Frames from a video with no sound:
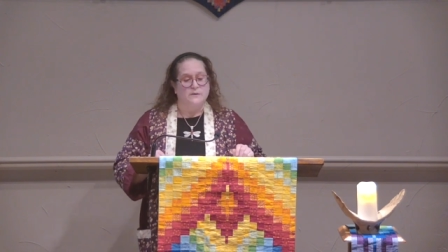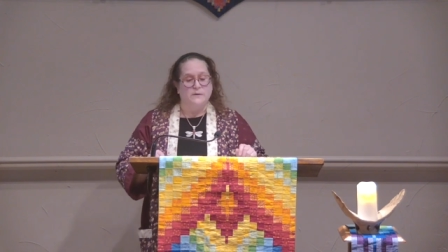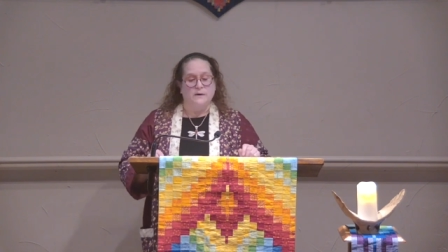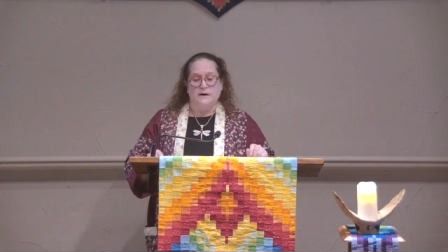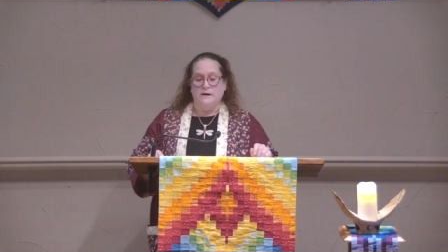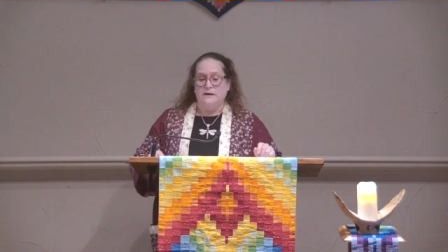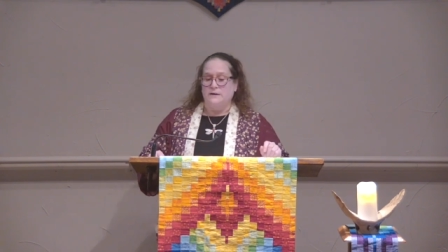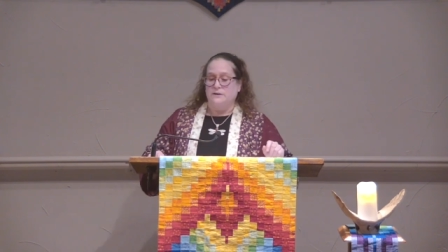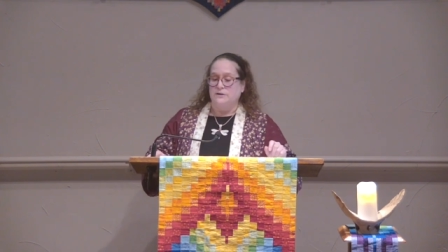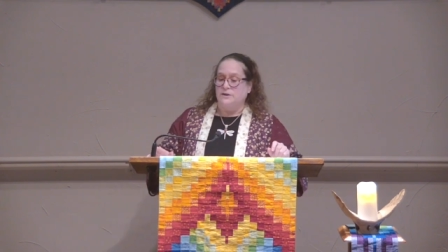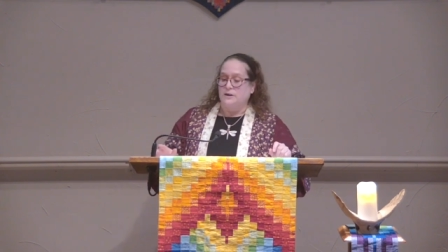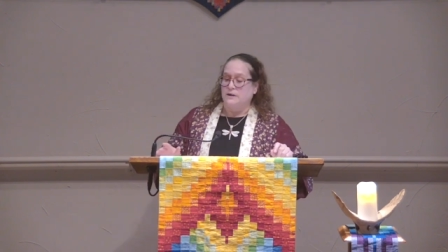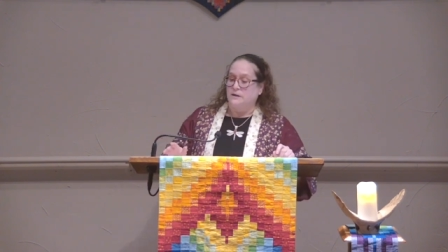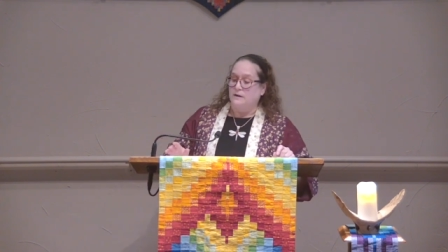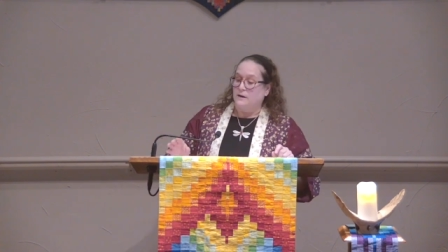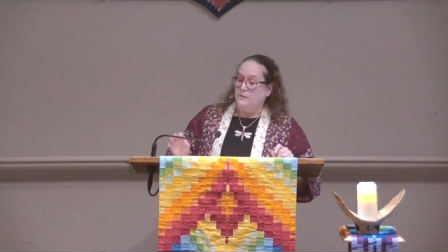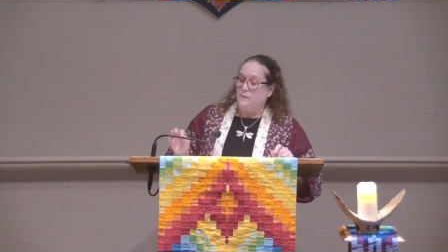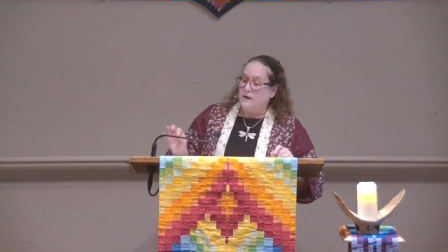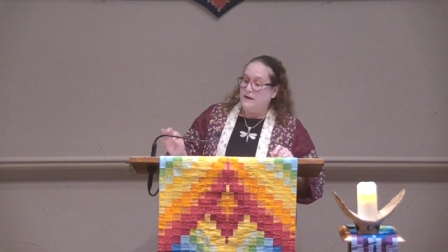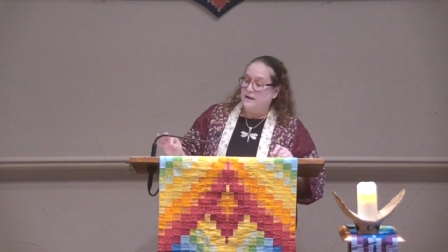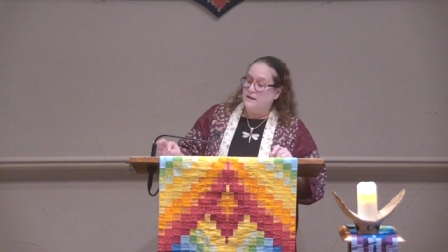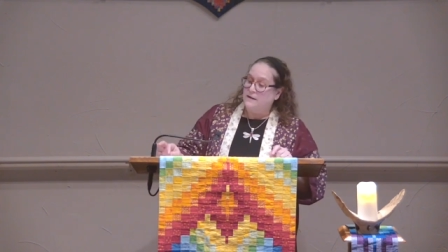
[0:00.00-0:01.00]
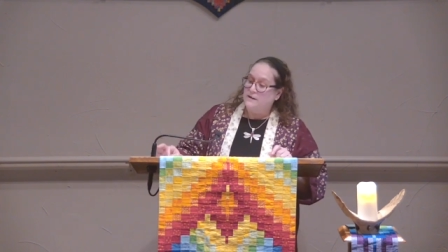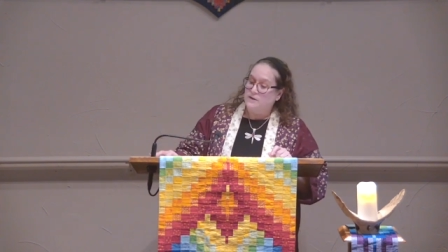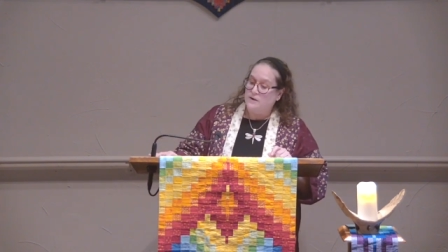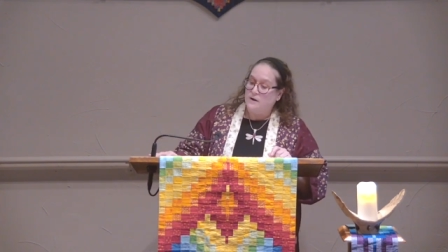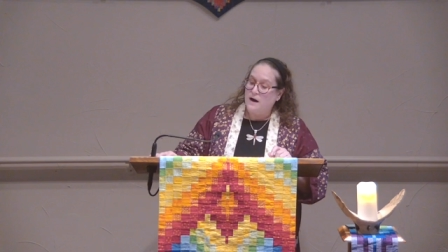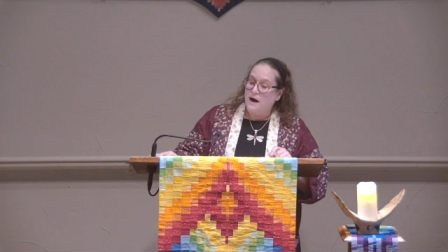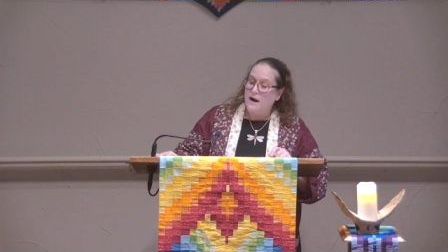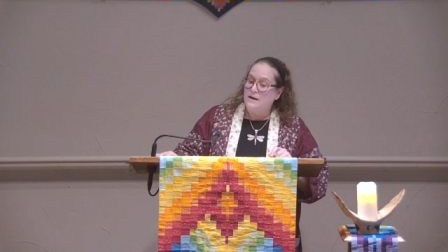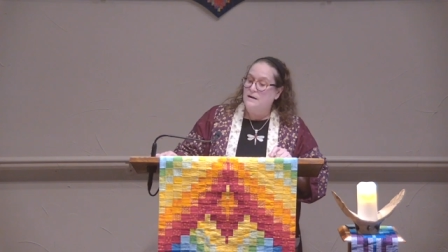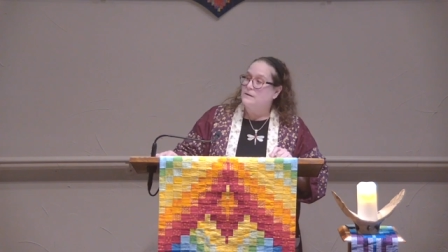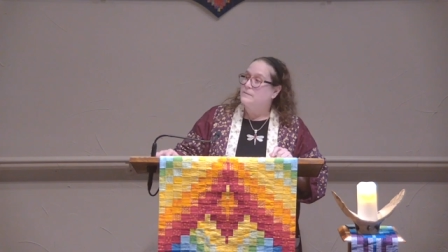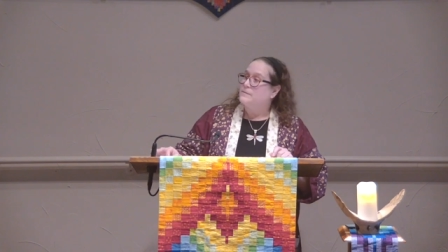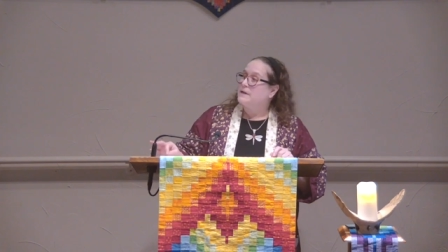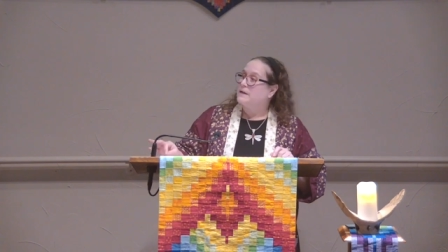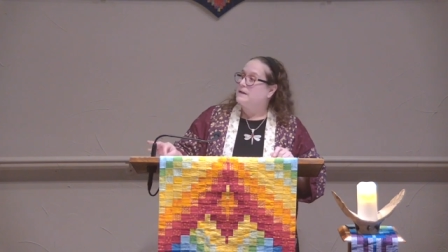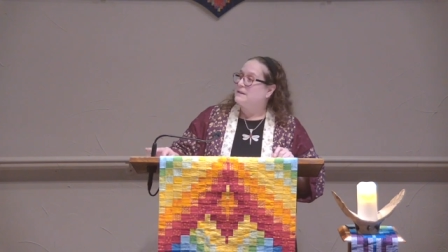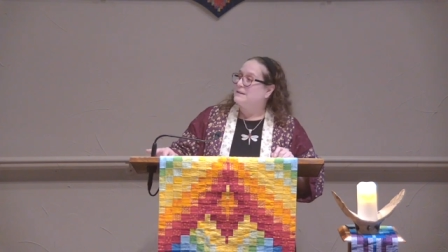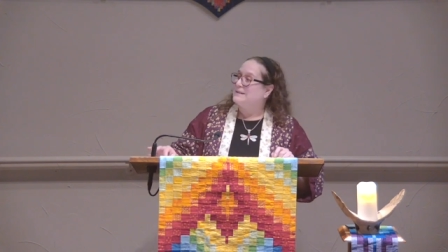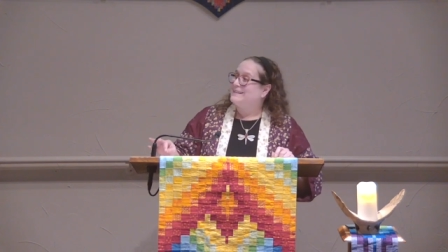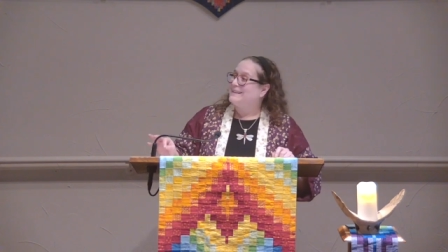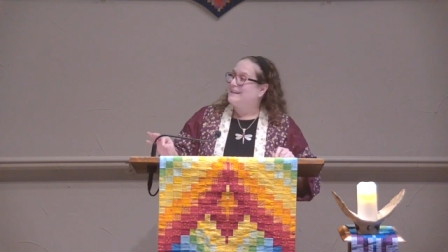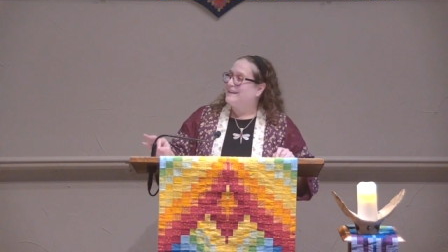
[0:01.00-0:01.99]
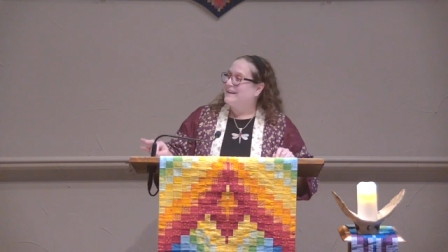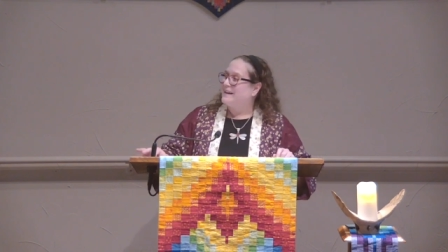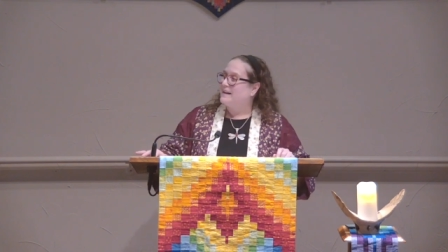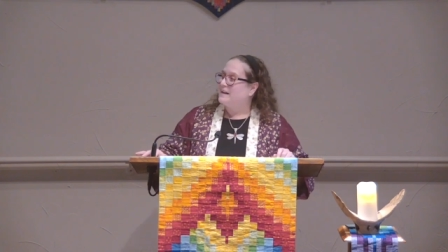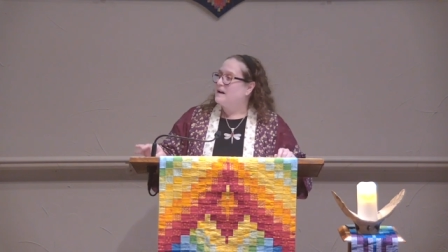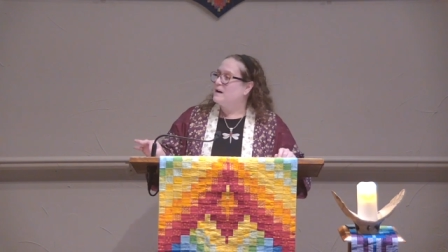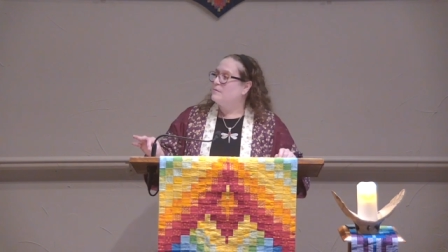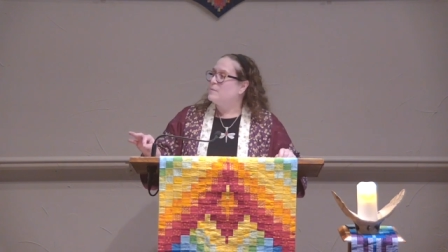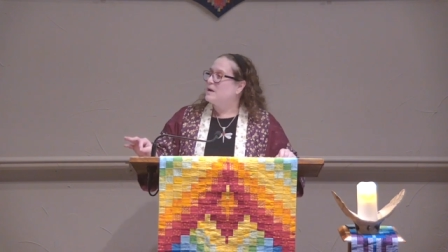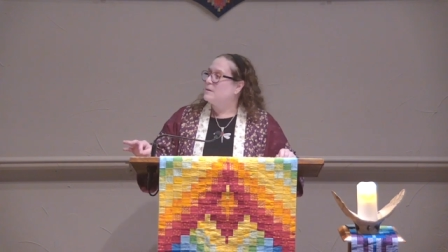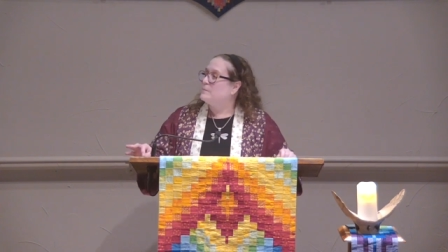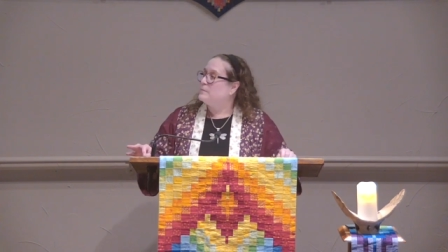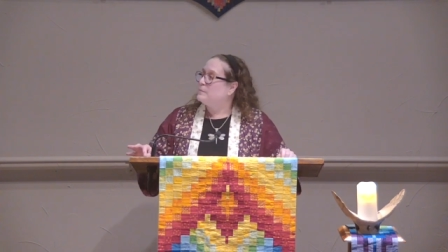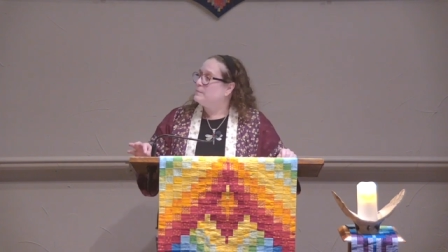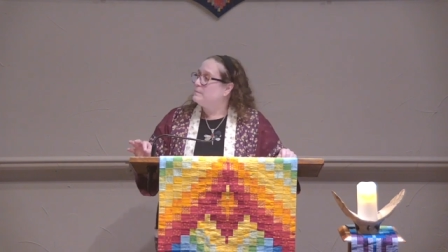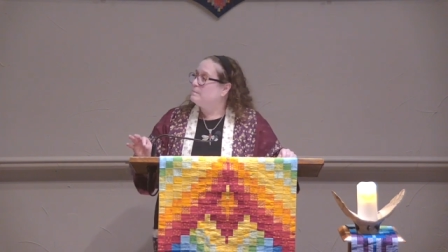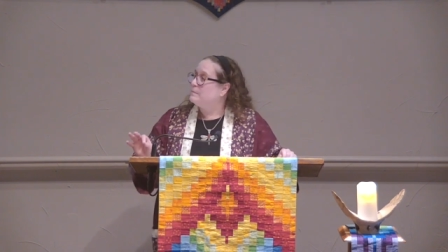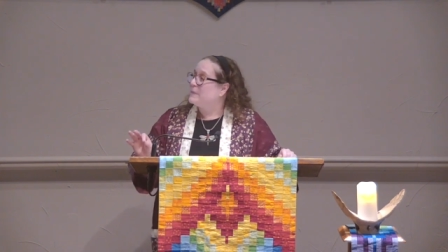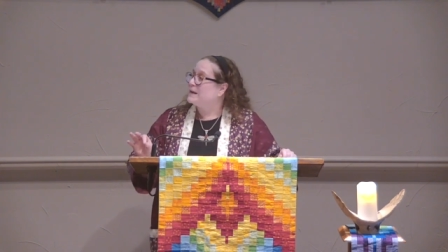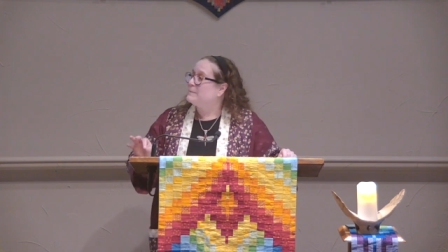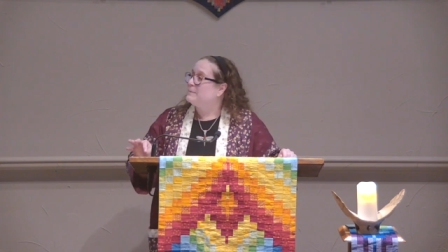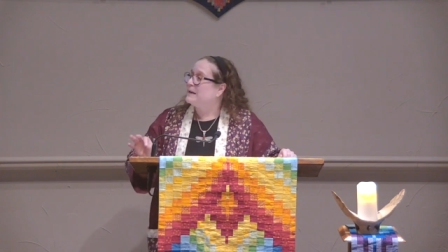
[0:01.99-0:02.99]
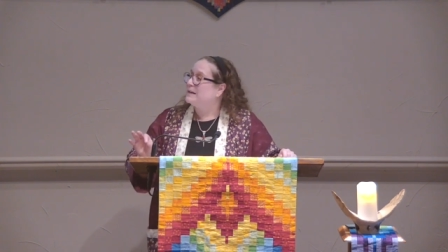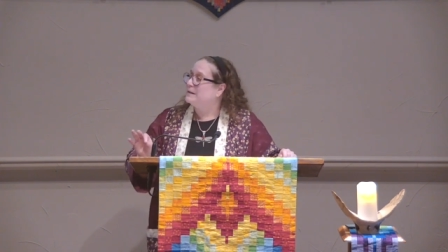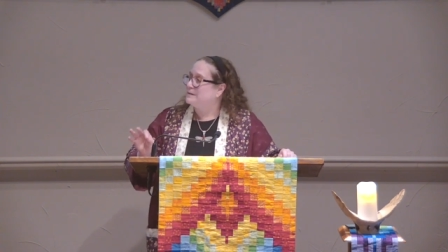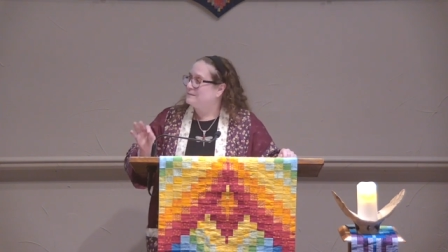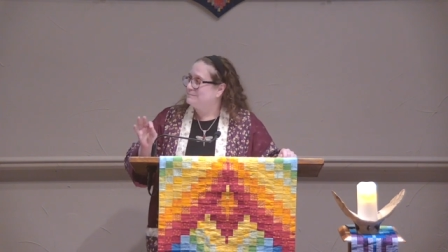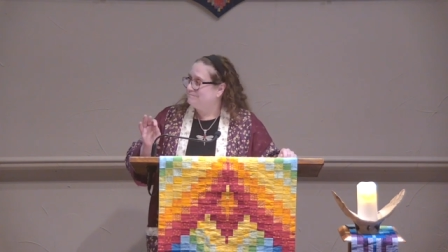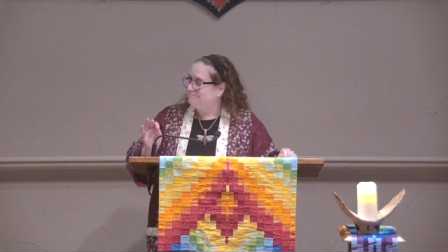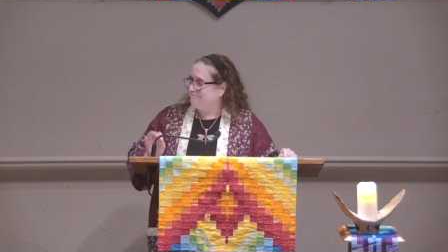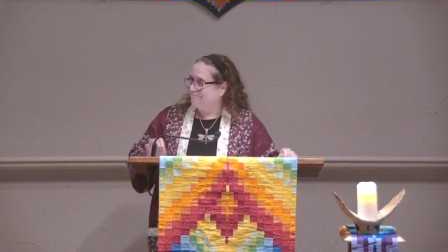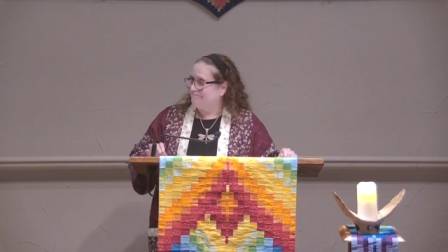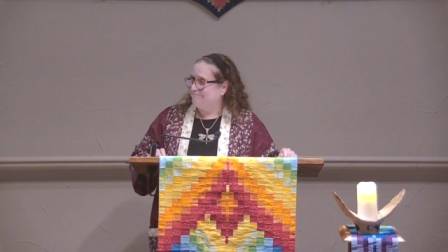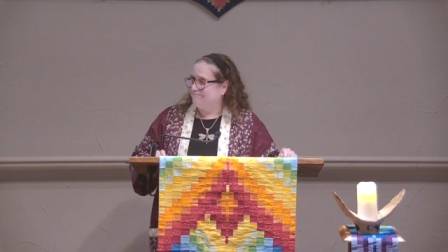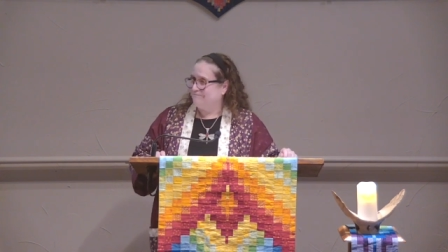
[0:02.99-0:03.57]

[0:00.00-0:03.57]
who are in jail awaiting trial because they cannot make bail.